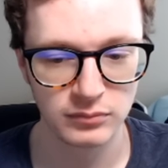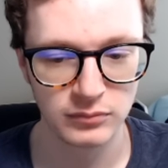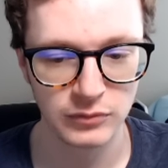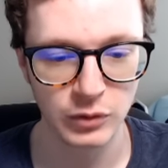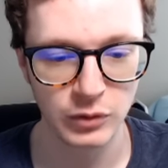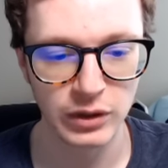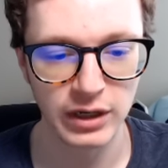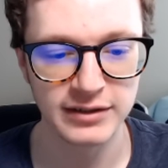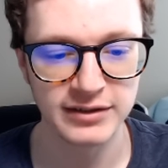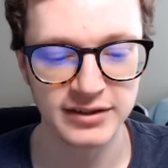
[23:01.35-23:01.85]

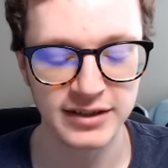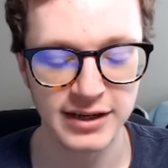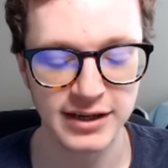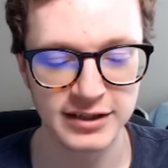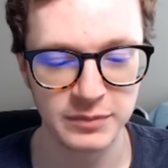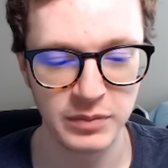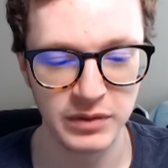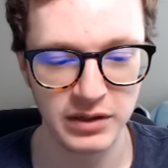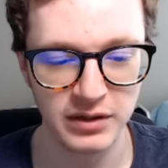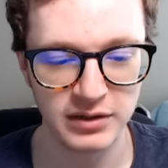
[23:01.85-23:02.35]
Okay,
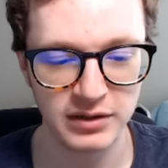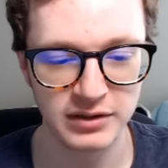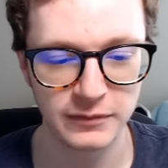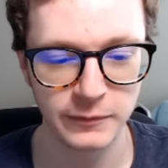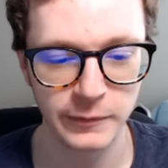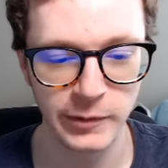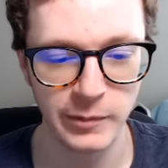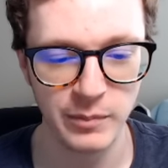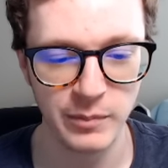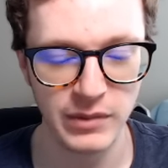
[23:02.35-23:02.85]
Cespedes
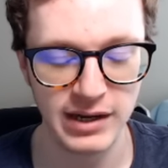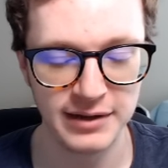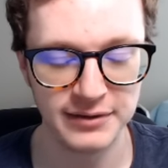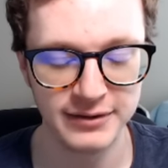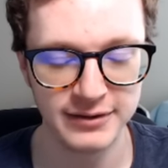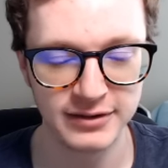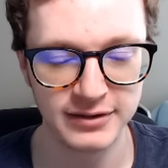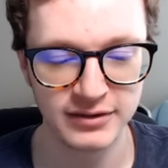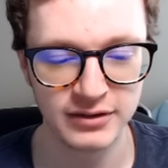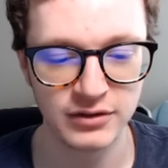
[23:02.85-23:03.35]
for the
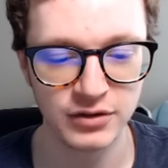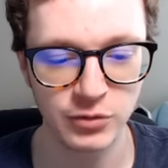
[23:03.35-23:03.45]
Mets in